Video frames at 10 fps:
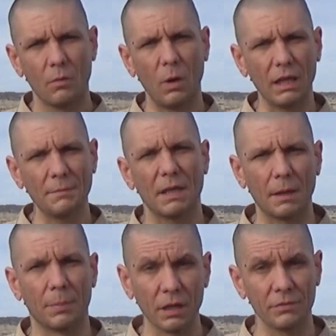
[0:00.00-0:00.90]
While I'm not
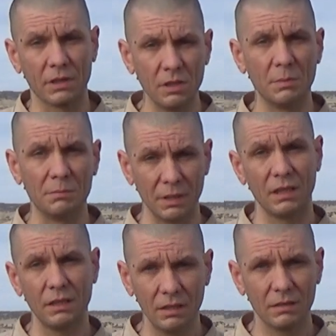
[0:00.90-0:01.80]
a perfect human
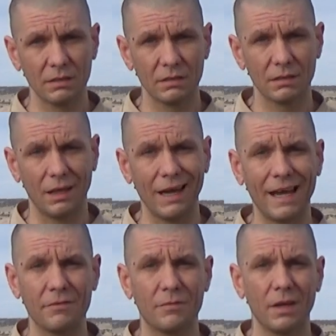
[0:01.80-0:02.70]
being, I
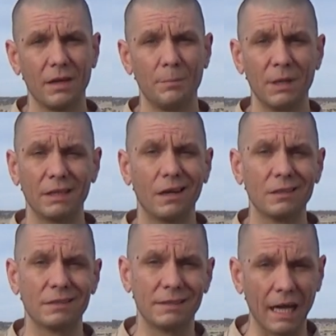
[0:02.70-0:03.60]
have been
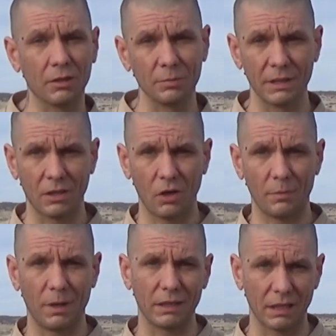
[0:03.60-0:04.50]
undoubtedly
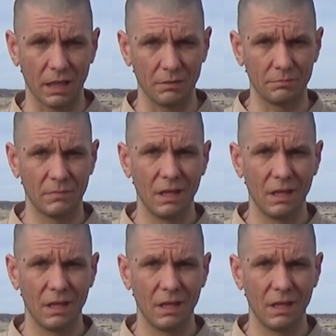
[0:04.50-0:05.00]
called by name.